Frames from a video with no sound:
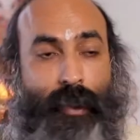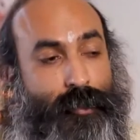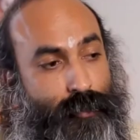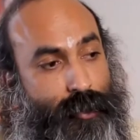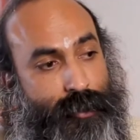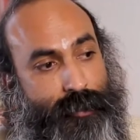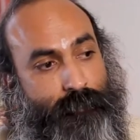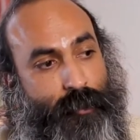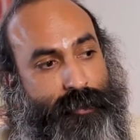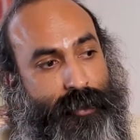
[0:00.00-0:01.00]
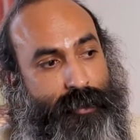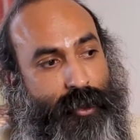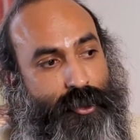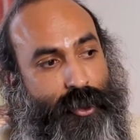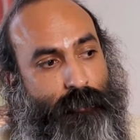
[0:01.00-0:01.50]
So this is the process
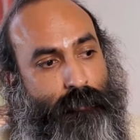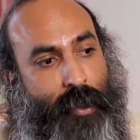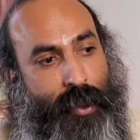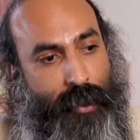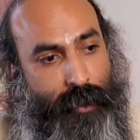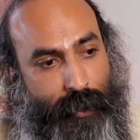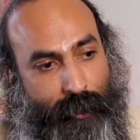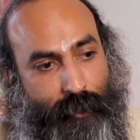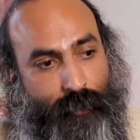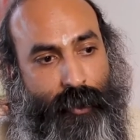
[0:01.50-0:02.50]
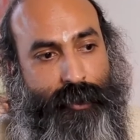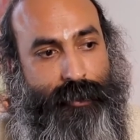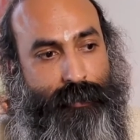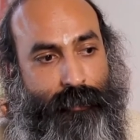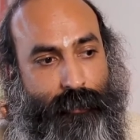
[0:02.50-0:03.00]
nature built into
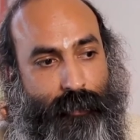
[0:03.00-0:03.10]
us